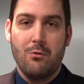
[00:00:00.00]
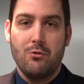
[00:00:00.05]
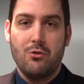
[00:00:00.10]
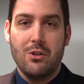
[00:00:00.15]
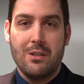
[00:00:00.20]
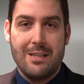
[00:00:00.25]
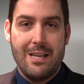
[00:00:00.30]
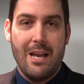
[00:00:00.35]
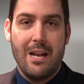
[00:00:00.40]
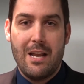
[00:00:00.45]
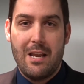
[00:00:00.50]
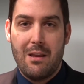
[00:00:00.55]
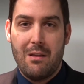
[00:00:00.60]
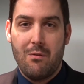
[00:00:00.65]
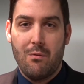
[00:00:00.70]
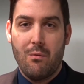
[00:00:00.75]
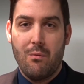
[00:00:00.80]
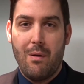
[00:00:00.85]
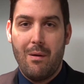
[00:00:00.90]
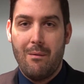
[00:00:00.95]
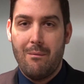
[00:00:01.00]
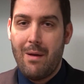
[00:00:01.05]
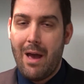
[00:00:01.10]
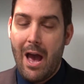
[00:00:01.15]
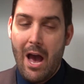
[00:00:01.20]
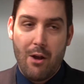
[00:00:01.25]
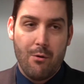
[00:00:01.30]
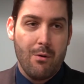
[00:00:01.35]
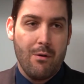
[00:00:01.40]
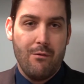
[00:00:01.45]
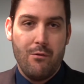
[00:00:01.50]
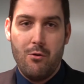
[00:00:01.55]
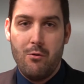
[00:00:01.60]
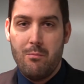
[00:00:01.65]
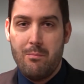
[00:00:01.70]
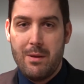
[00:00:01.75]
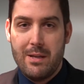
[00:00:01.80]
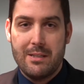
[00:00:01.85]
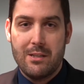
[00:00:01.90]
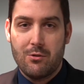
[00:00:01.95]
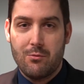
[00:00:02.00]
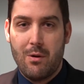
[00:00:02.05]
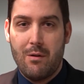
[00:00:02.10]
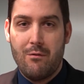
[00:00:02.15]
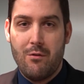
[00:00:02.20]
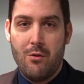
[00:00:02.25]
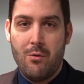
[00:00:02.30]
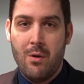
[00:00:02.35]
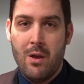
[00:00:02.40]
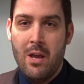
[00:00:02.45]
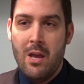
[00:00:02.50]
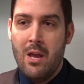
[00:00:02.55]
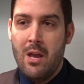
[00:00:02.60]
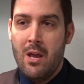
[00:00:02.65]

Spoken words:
just getting ad revenue, business revenue,